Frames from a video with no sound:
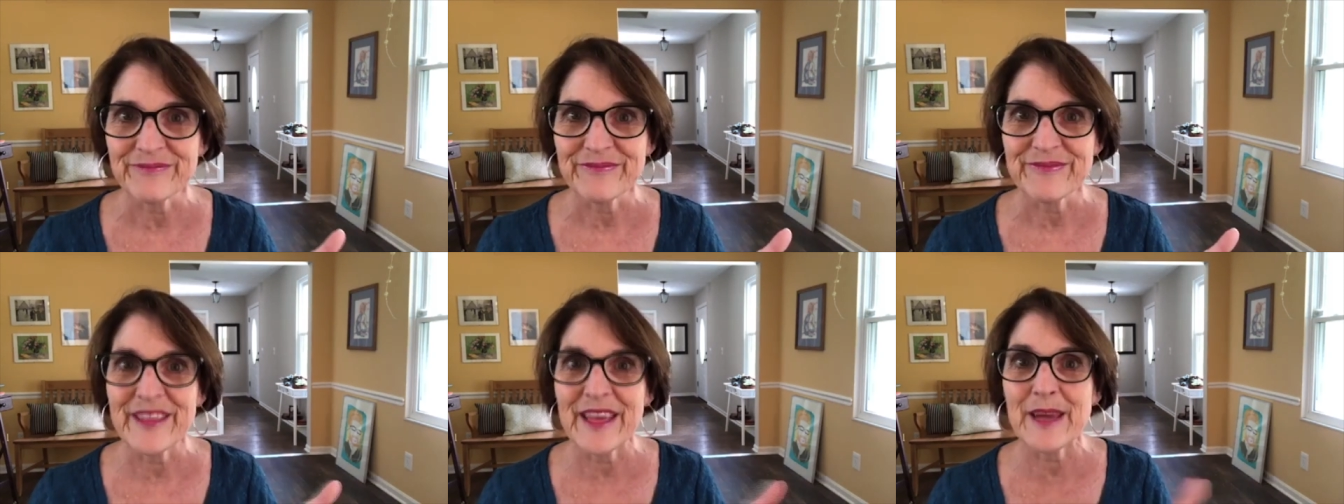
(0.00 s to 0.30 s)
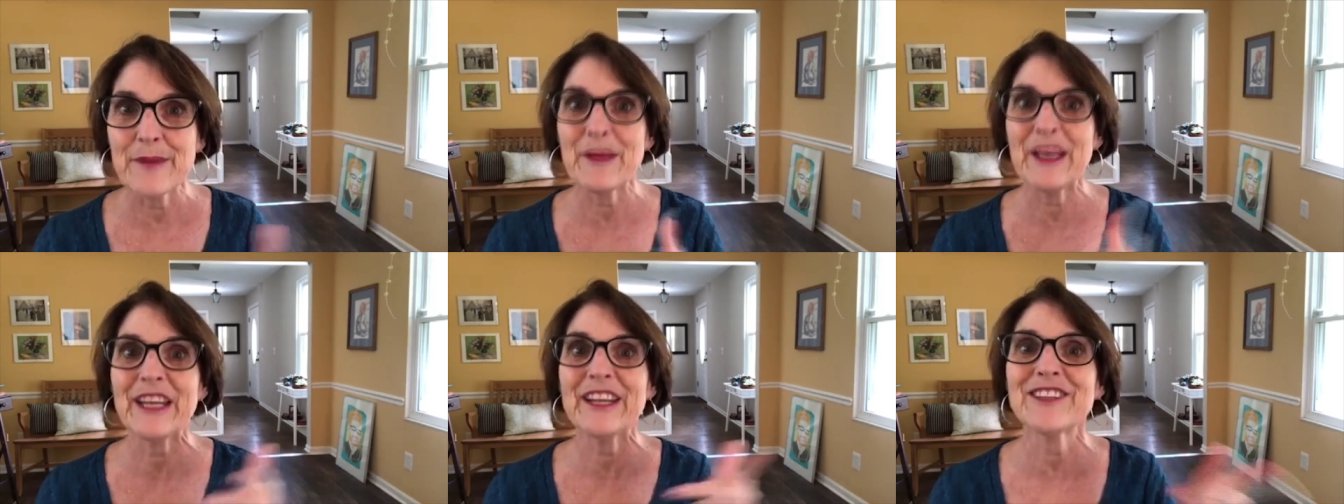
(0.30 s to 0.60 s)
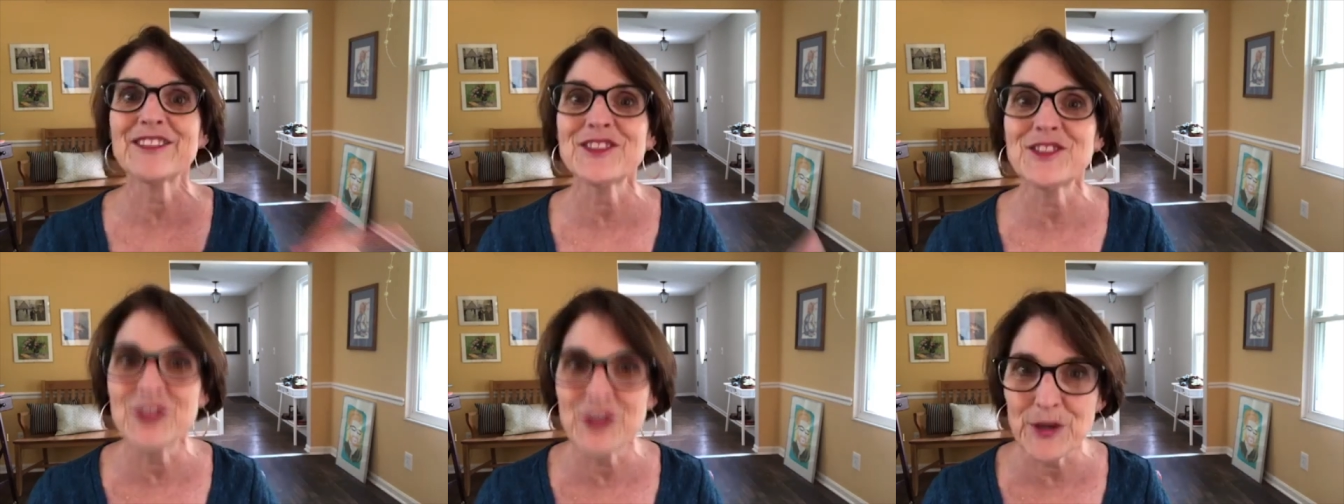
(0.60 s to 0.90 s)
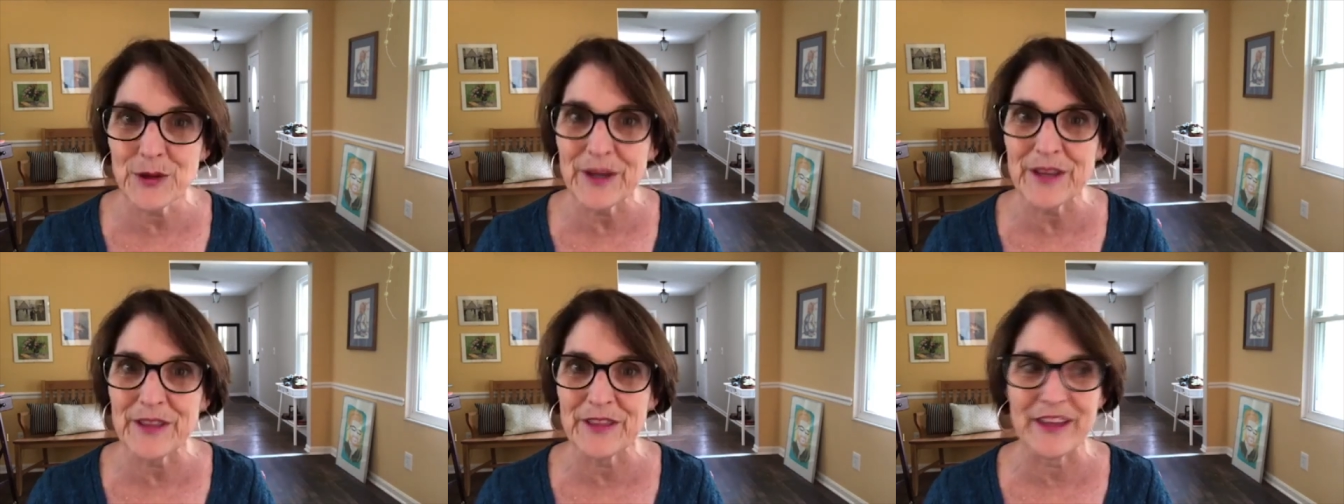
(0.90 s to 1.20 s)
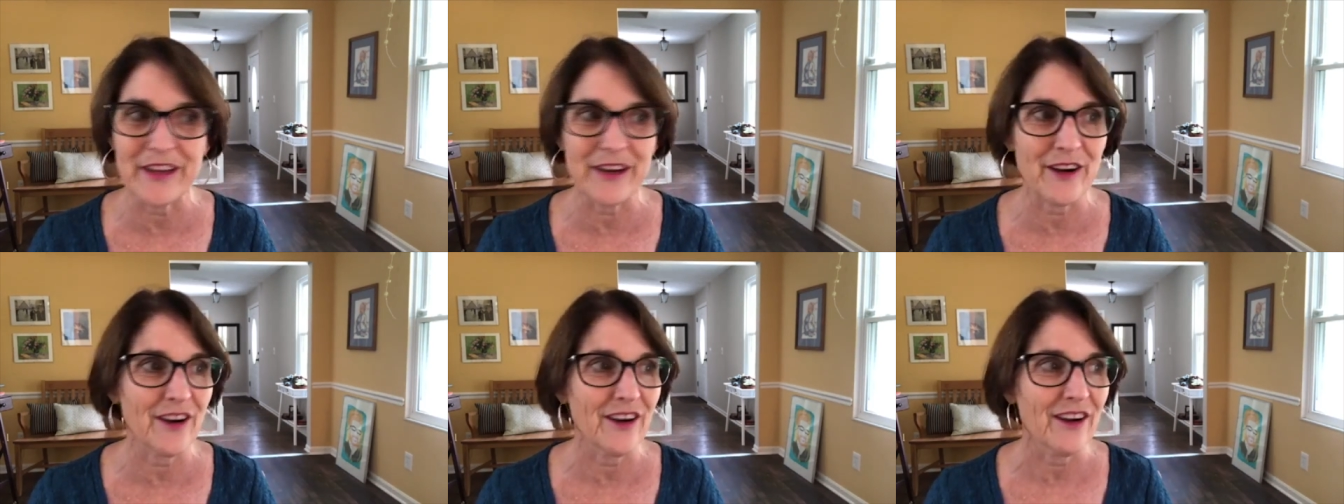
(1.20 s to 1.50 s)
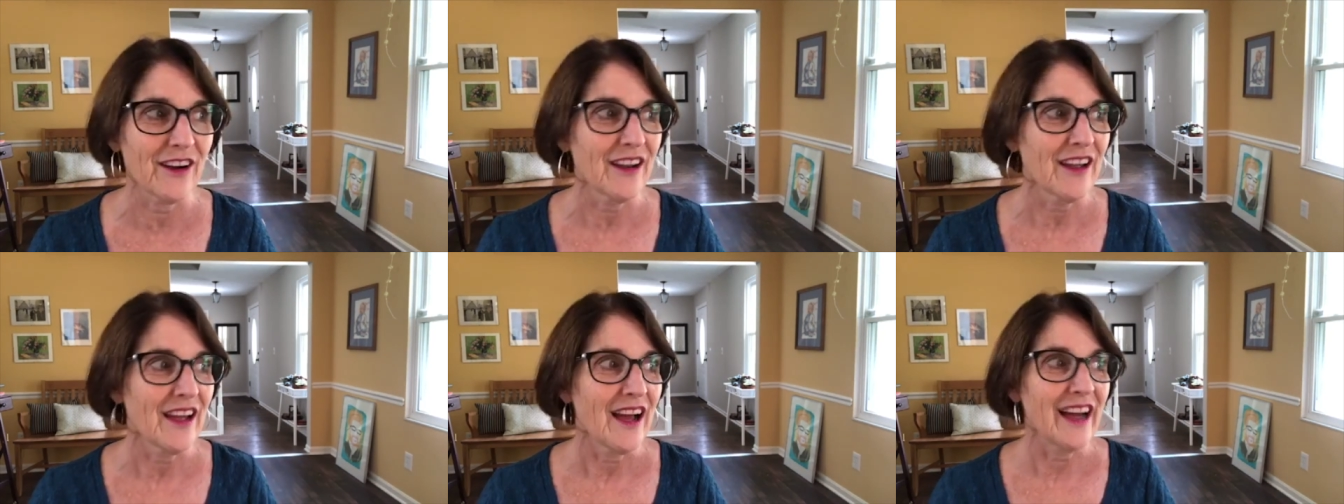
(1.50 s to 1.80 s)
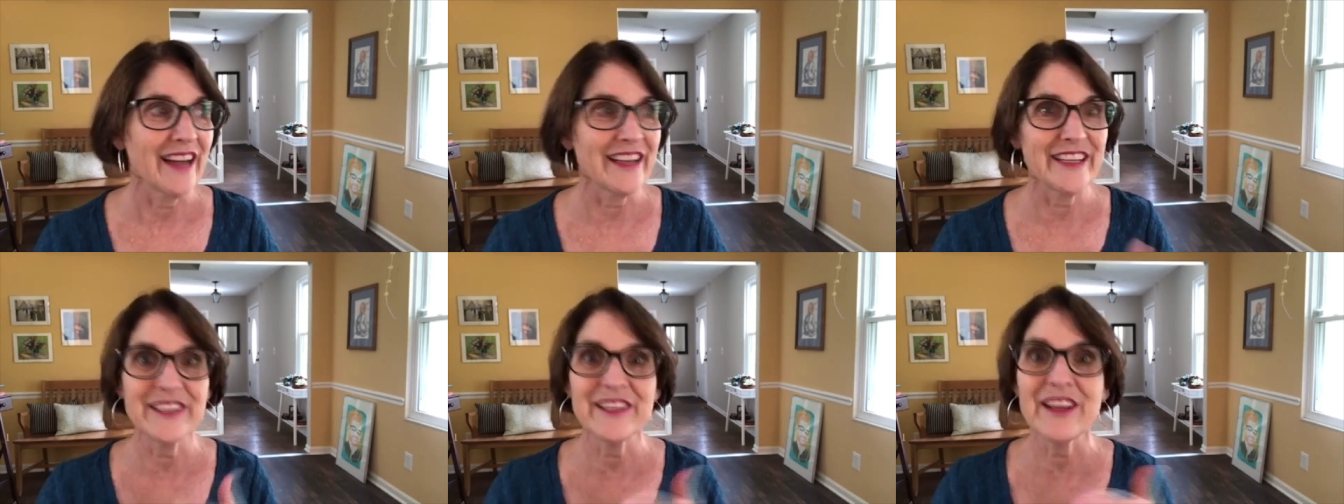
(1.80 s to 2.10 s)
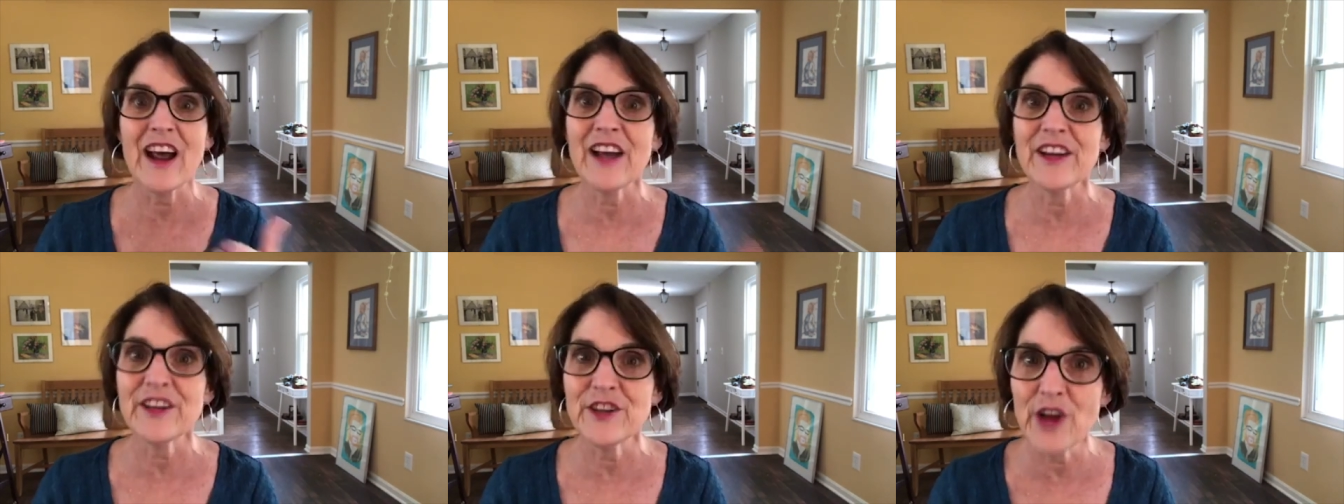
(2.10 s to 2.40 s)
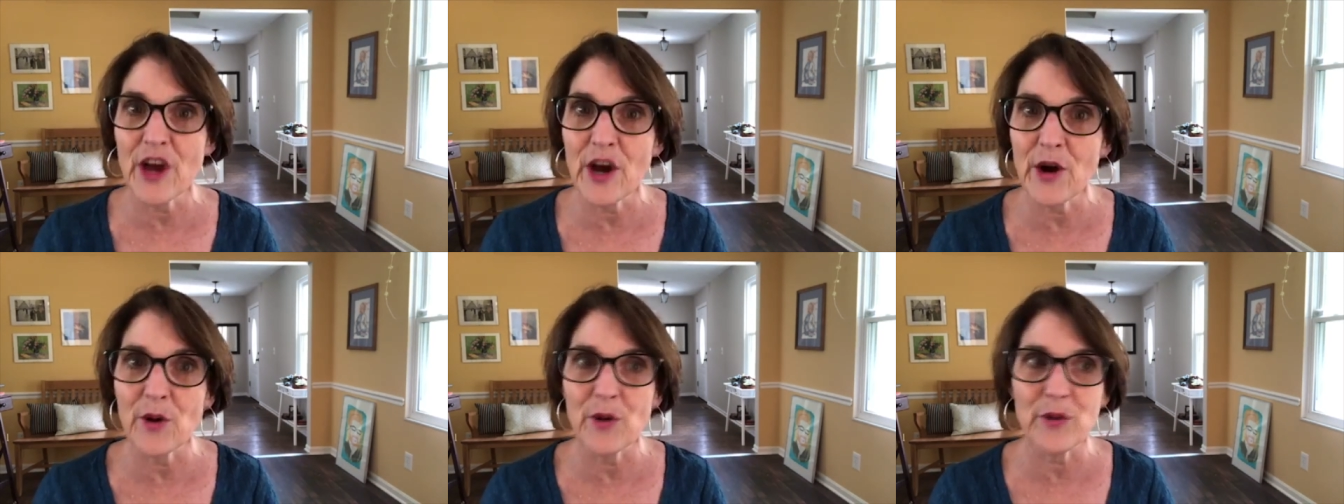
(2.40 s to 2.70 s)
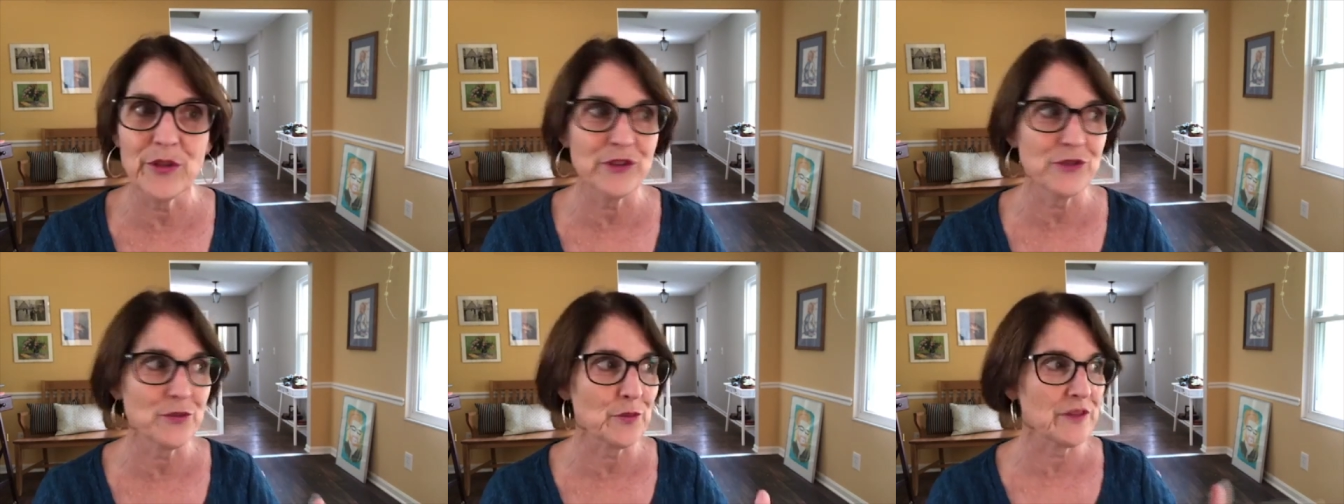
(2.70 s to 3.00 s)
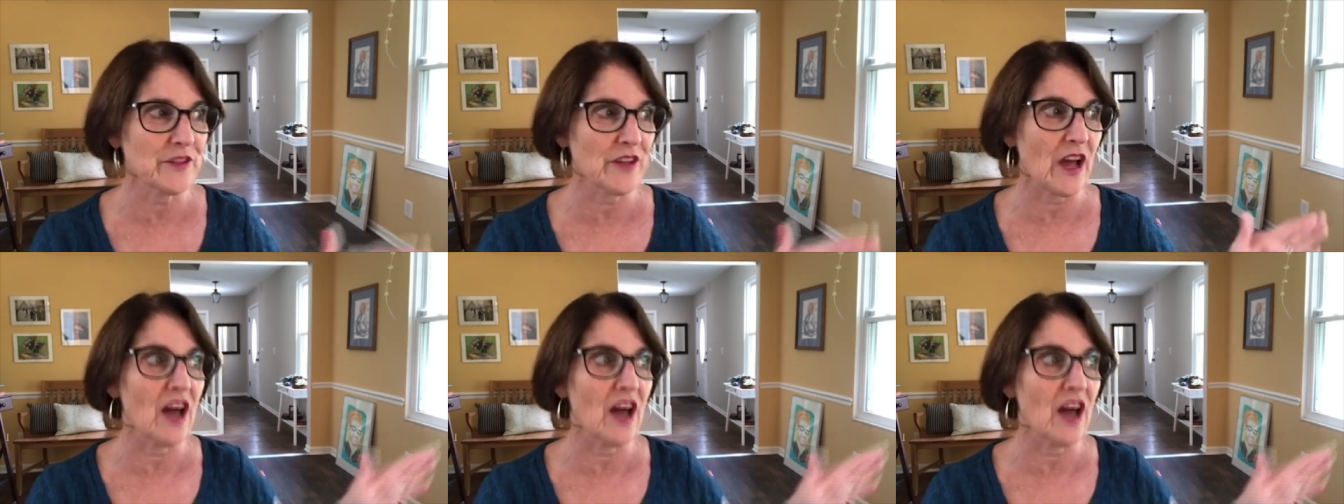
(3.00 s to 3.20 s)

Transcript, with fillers: They made us do it there. I did not know this was